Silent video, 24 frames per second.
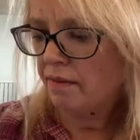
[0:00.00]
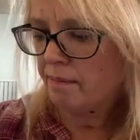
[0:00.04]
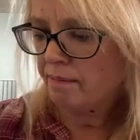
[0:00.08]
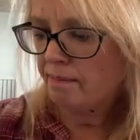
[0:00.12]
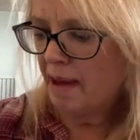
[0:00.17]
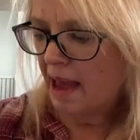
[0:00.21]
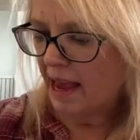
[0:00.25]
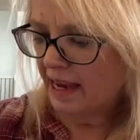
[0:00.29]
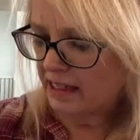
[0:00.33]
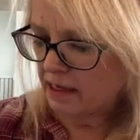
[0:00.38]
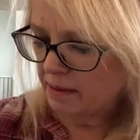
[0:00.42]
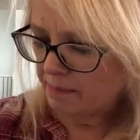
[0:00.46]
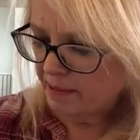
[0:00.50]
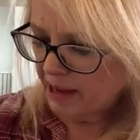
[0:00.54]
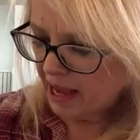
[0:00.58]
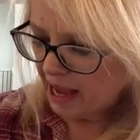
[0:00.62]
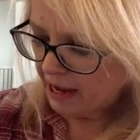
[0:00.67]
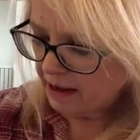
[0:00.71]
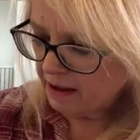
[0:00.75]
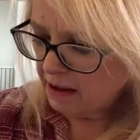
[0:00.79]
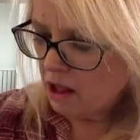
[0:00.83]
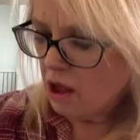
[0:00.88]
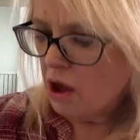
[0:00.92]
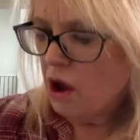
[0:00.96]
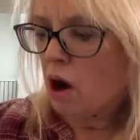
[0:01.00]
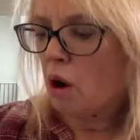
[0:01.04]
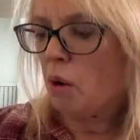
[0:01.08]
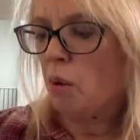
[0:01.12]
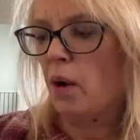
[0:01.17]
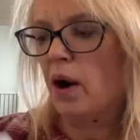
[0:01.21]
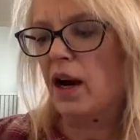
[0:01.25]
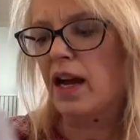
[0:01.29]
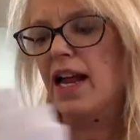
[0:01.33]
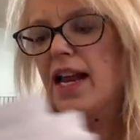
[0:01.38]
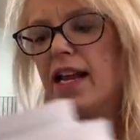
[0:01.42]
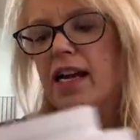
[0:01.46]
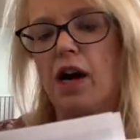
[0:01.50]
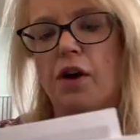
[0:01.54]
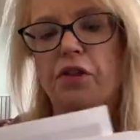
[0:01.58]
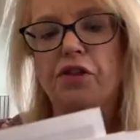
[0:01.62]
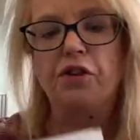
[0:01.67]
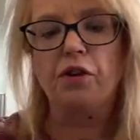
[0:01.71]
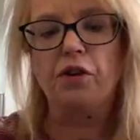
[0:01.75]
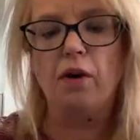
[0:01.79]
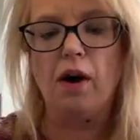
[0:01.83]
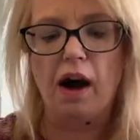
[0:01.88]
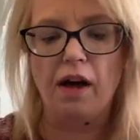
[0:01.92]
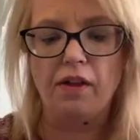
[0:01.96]
Magnum PI. We're gonna go
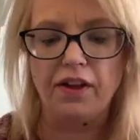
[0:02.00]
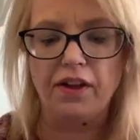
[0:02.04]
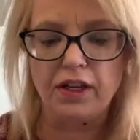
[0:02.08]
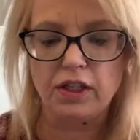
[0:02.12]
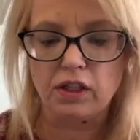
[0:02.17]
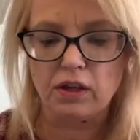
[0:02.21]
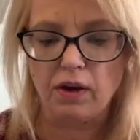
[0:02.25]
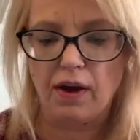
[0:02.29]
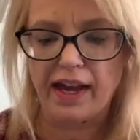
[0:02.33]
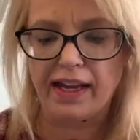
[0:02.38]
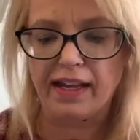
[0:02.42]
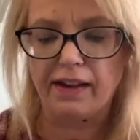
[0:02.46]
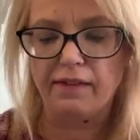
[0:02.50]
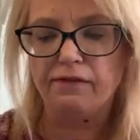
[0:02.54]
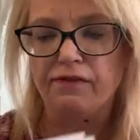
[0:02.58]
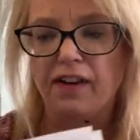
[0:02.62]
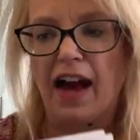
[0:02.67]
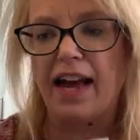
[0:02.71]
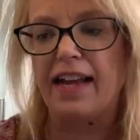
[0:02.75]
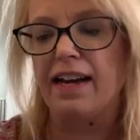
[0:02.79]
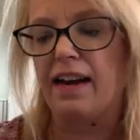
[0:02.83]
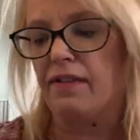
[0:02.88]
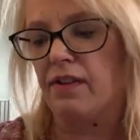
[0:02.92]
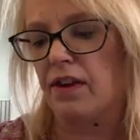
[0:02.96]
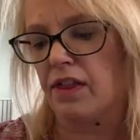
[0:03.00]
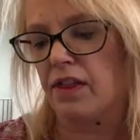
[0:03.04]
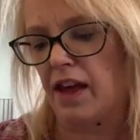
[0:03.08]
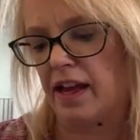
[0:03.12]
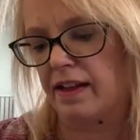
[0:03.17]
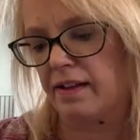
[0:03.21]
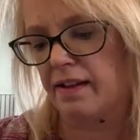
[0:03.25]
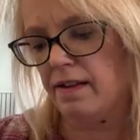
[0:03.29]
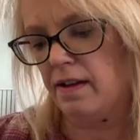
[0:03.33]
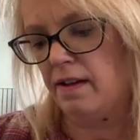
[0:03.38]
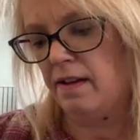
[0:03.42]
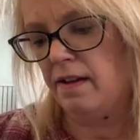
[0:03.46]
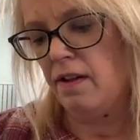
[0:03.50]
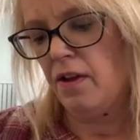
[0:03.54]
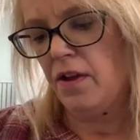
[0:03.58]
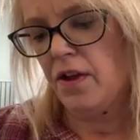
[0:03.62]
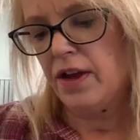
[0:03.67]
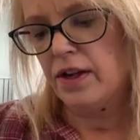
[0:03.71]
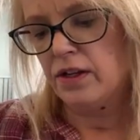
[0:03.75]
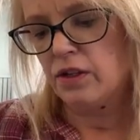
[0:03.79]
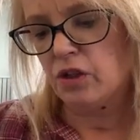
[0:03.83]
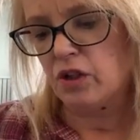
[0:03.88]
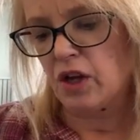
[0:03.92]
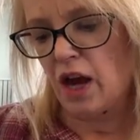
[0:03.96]
through all of these so I can find everything.
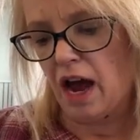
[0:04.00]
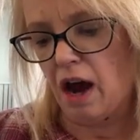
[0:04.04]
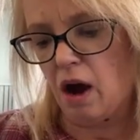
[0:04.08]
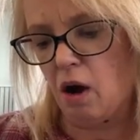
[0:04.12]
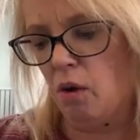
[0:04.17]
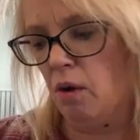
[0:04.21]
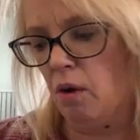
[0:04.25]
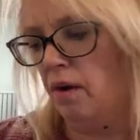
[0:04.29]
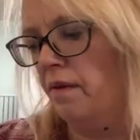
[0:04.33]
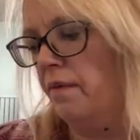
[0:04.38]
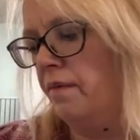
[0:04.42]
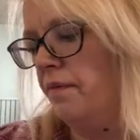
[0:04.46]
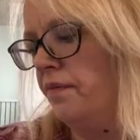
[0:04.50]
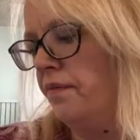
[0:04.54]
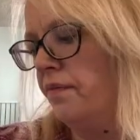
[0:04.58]
So